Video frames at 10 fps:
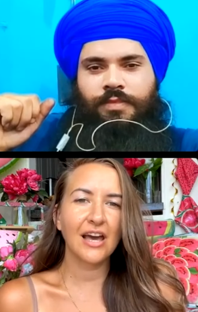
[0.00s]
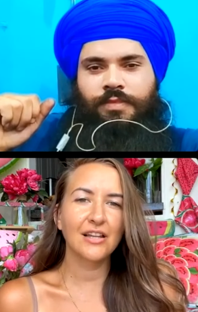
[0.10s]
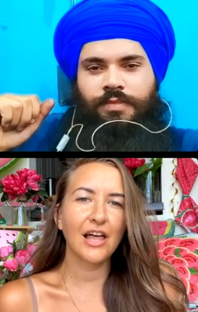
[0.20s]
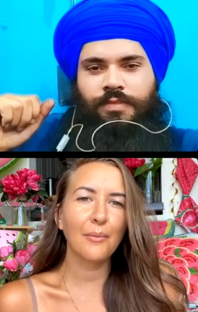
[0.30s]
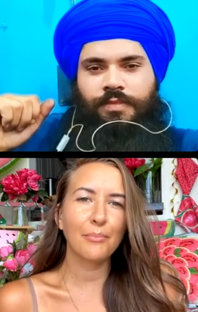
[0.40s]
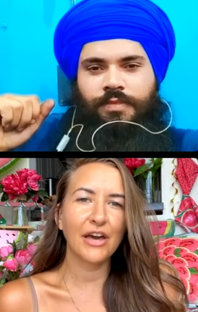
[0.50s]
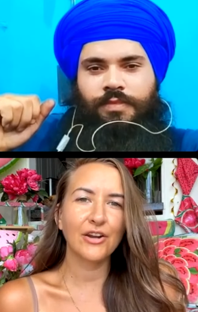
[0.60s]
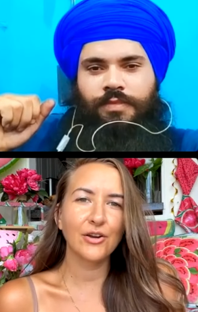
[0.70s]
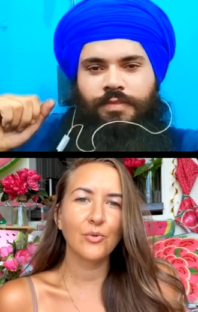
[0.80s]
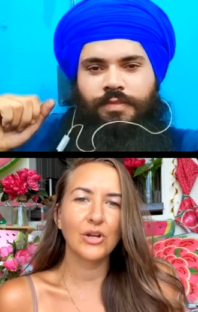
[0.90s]
Speaker 1: got a lot
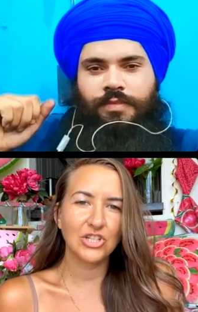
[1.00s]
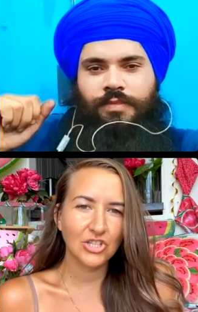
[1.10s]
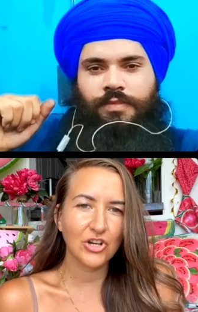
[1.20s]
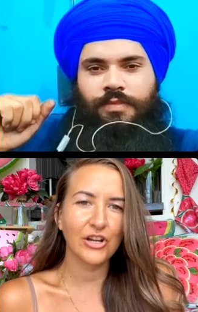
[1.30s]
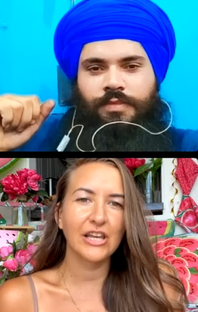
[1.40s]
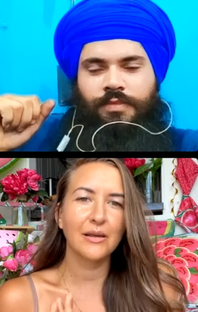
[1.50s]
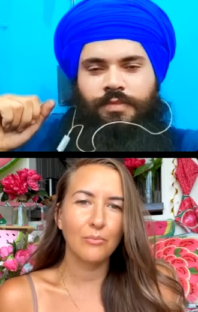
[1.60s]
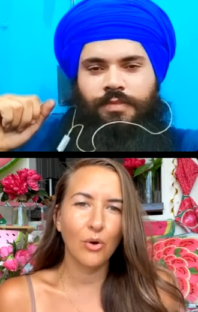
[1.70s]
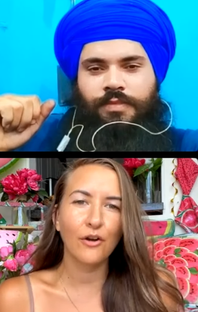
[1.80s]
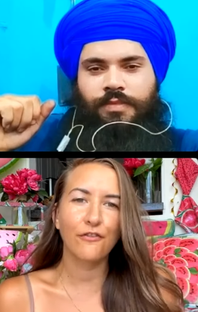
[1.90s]
better when she started eating
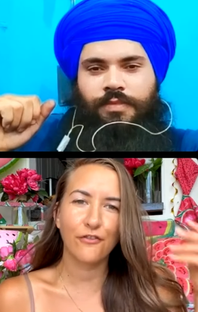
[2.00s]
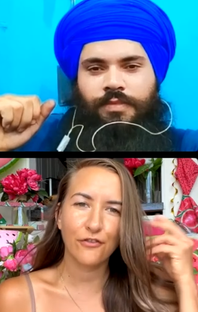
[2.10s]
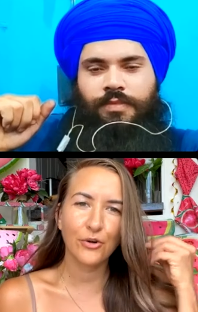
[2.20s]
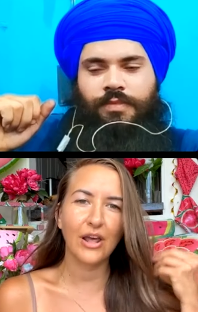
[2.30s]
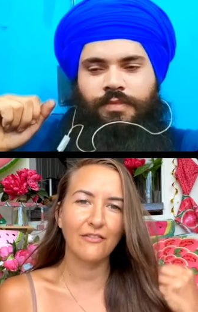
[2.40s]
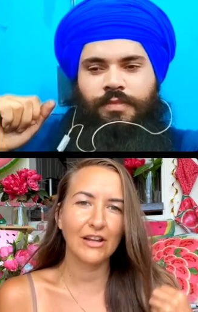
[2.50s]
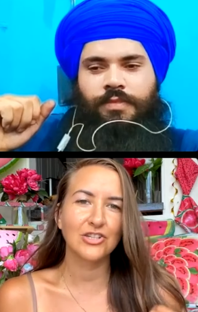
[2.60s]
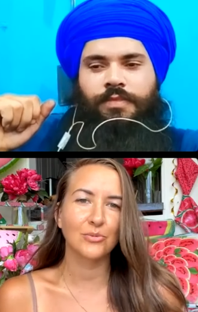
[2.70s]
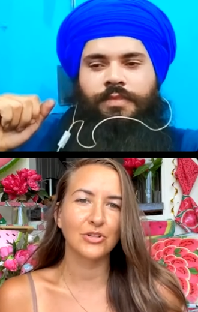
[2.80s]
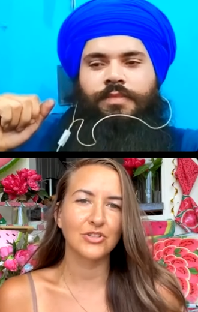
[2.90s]
more fruit and
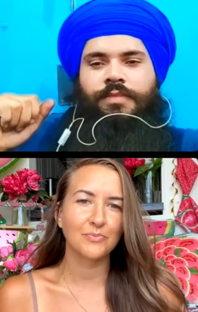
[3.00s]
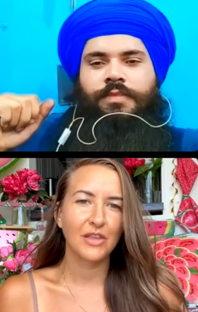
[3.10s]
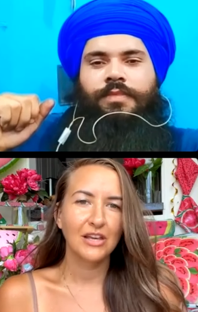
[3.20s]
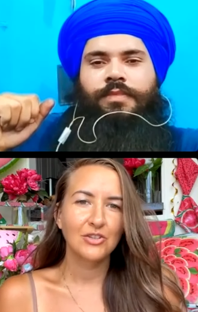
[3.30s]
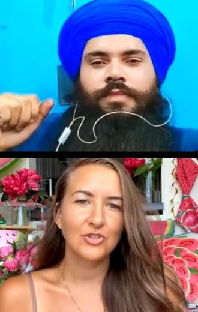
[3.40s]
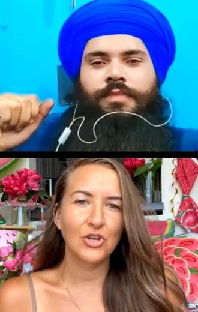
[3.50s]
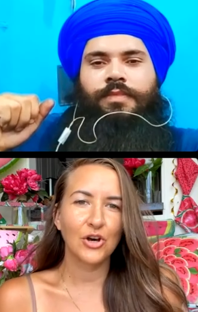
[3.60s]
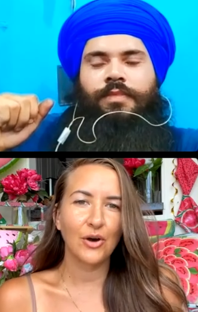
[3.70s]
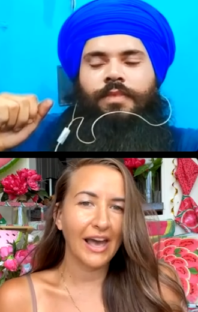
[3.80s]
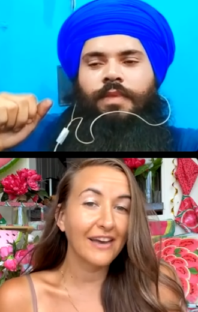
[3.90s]
vegetables.
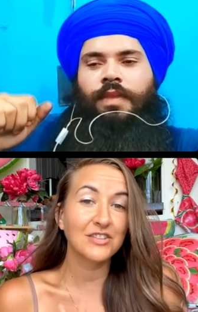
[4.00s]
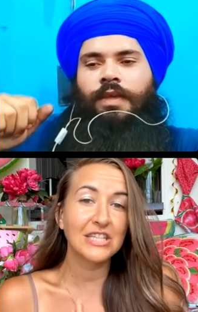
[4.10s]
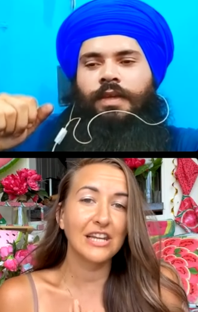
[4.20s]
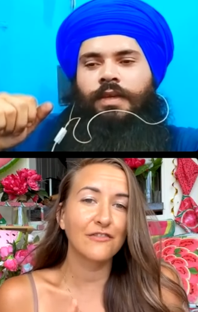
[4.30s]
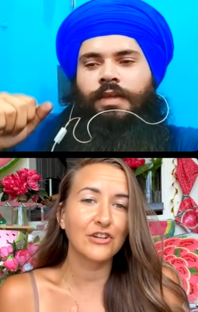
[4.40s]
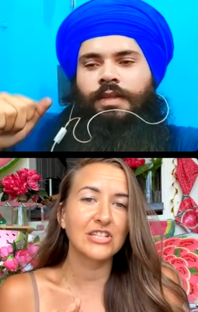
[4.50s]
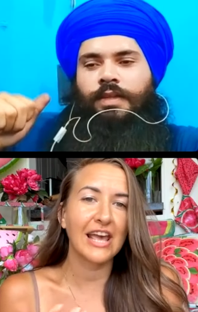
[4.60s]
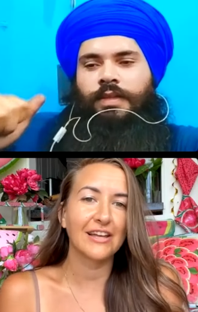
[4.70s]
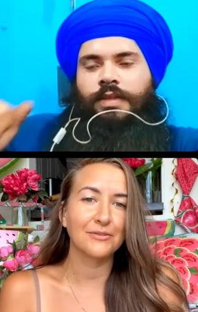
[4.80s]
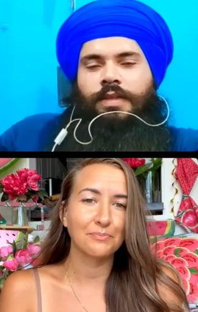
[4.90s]
So I have seen it
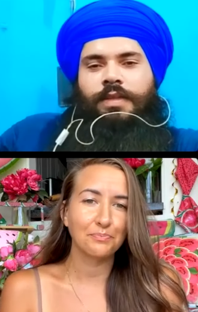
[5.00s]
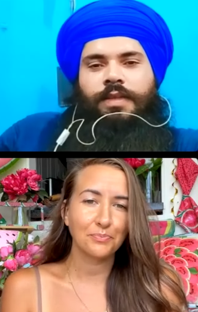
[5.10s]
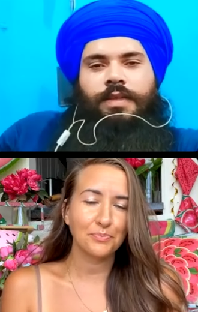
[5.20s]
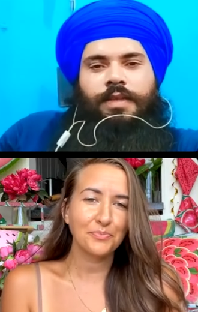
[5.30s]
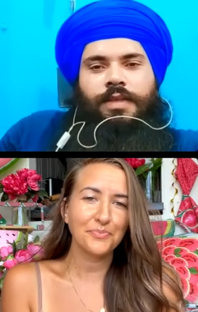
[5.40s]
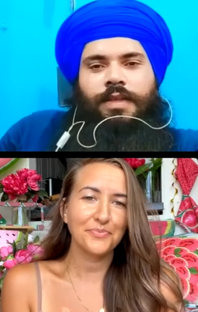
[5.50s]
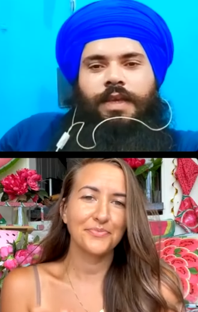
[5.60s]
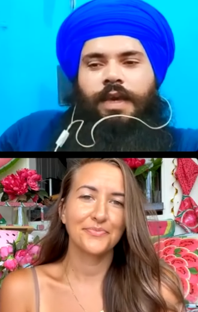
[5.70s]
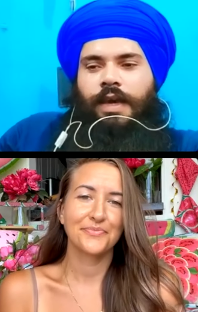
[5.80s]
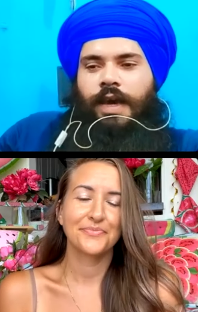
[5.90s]
firsthand.
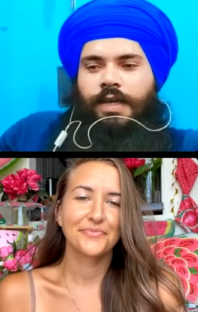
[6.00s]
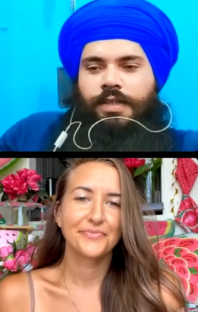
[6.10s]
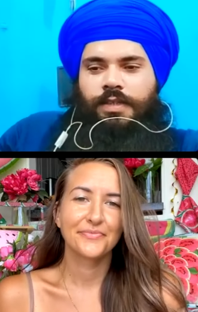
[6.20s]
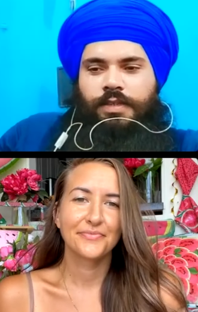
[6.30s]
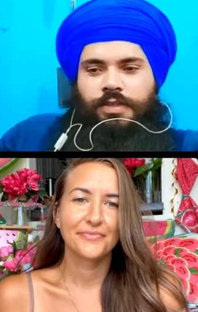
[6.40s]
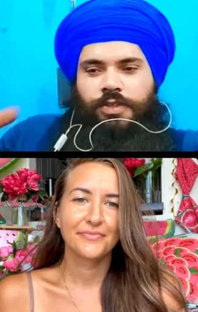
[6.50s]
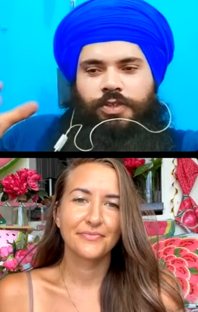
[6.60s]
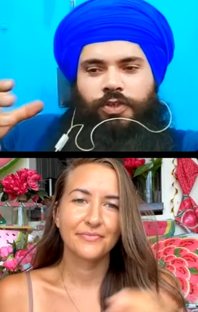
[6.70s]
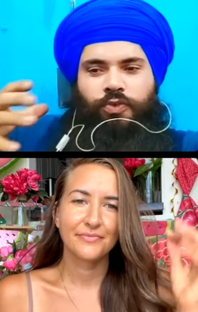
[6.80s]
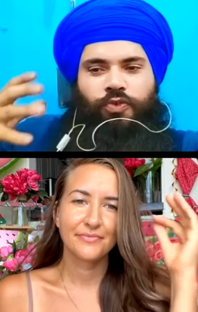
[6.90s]
Speaker 2: And uh, sister,
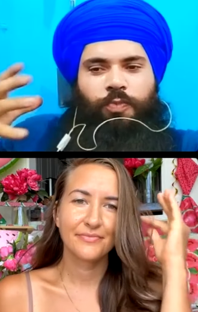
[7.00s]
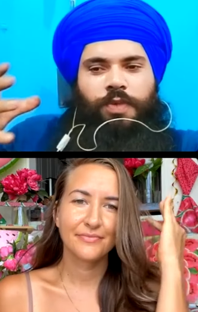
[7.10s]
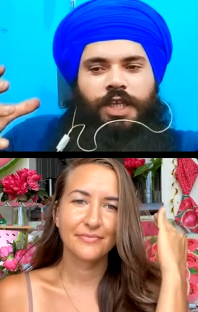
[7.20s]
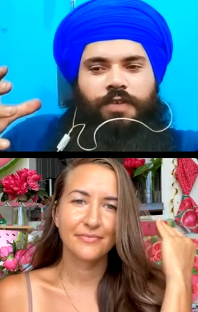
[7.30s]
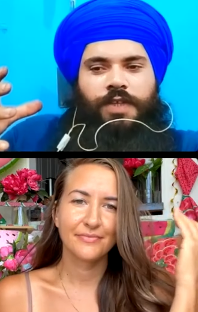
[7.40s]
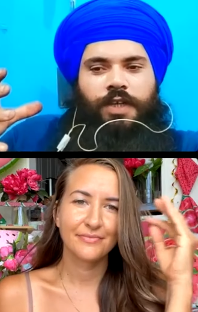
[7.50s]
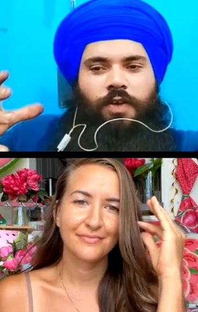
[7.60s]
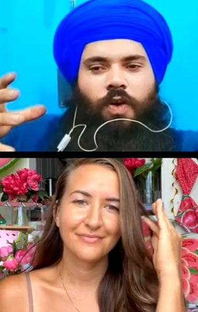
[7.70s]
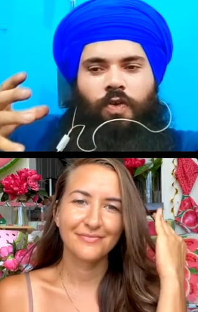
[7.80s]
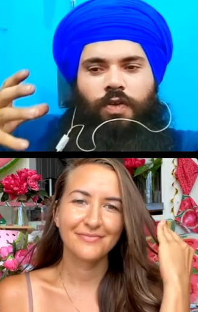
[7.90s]
do you believe
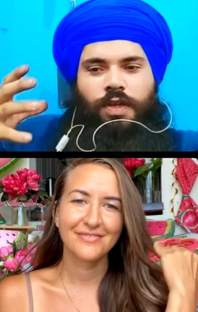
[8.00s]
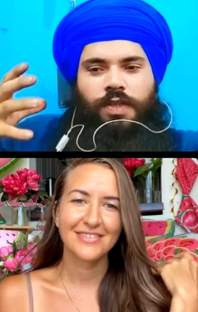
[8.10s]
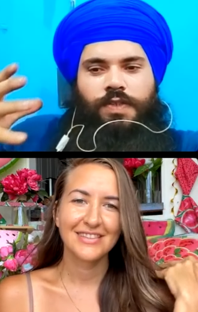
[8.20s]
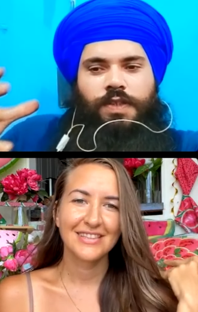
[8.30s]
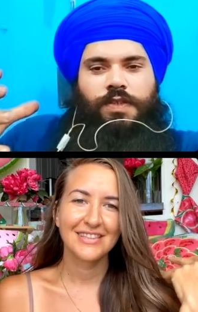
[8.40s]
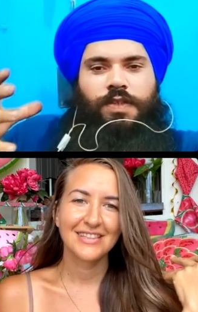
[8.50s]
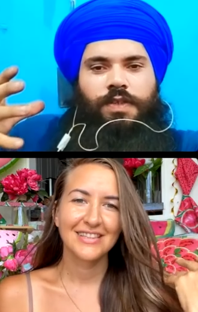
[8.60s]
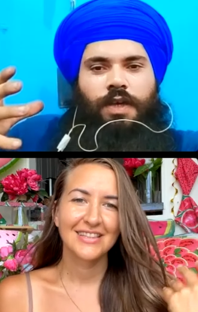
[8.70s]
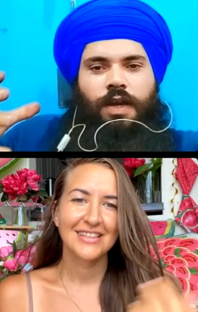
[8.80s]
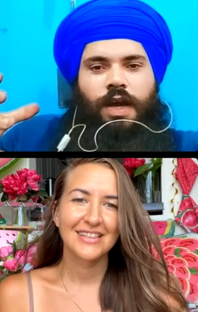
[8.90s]
that all
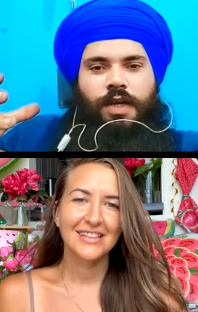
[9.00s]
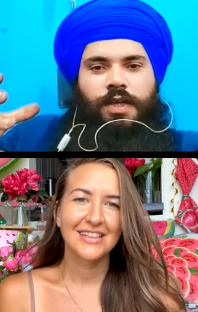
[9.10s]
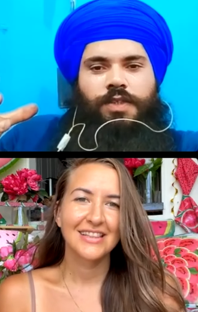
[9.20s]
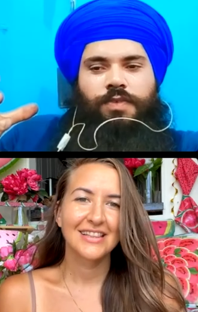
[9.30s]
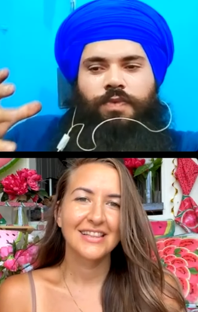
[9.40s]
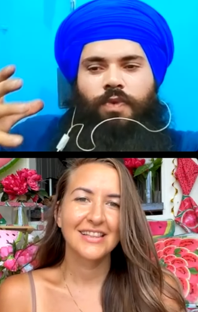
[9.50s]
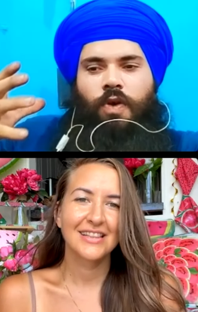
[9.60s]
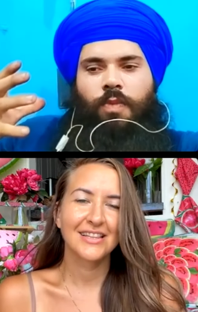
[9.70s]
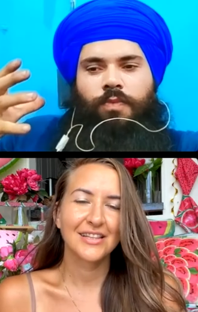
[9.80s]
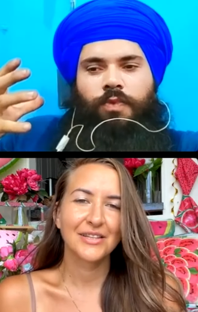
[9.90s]
diseases arise
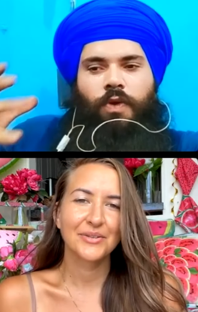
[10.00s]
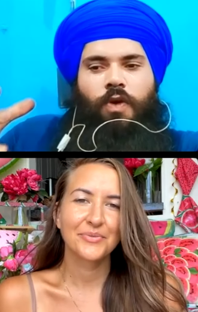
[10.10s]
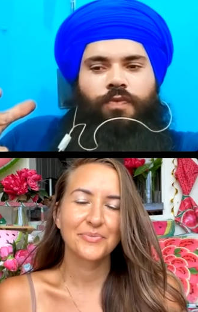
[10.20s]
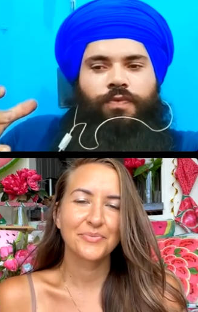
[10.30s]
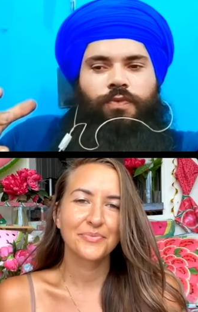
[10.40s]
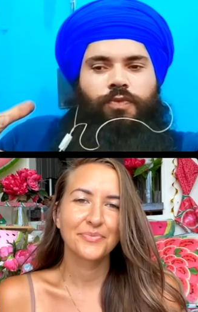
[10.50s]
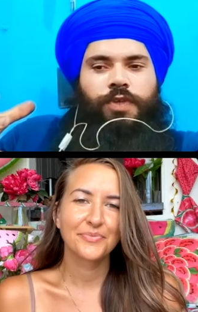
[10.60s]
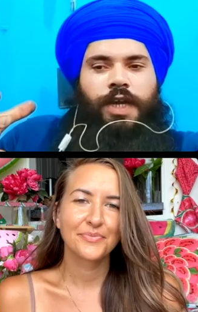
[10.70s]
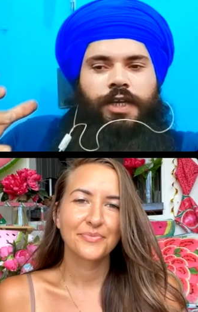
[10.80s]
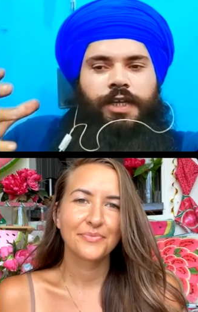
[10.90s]
from wrong
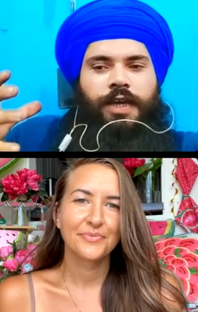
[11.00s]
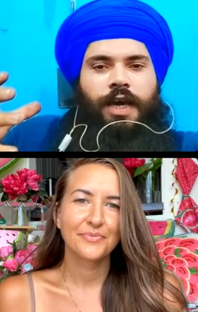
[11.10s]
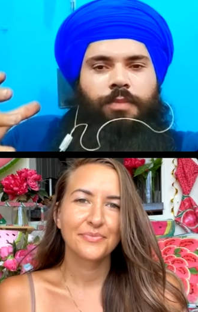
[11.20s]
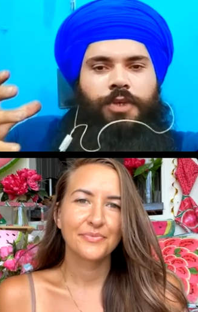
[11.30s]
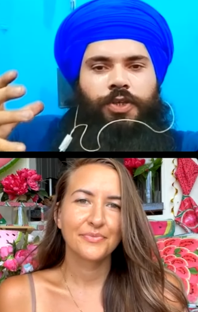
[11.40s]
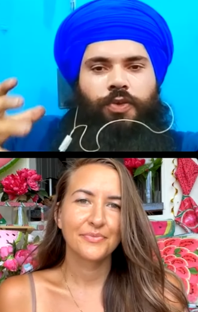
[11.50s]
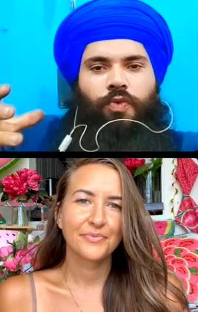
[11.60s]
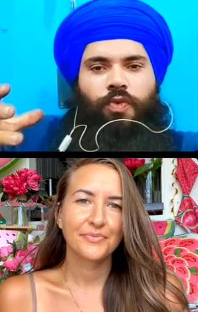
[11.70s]
food and it can be